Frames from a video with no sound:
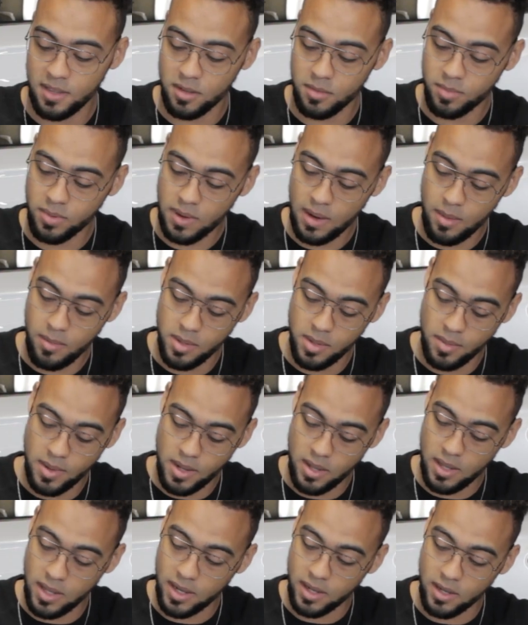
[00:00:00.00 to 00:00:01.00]
they're probably
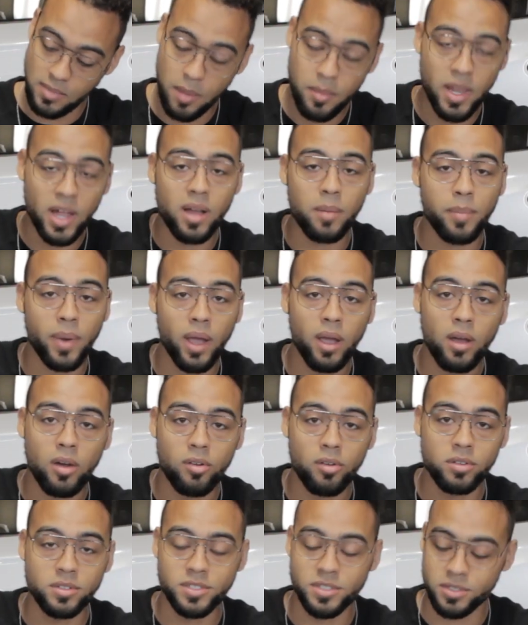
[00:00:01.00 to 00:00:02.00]
about maybe like a
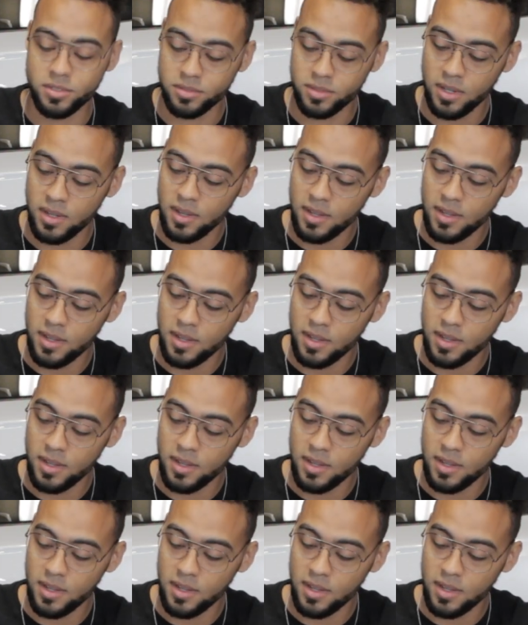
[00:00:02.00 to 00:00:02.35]
pound or two.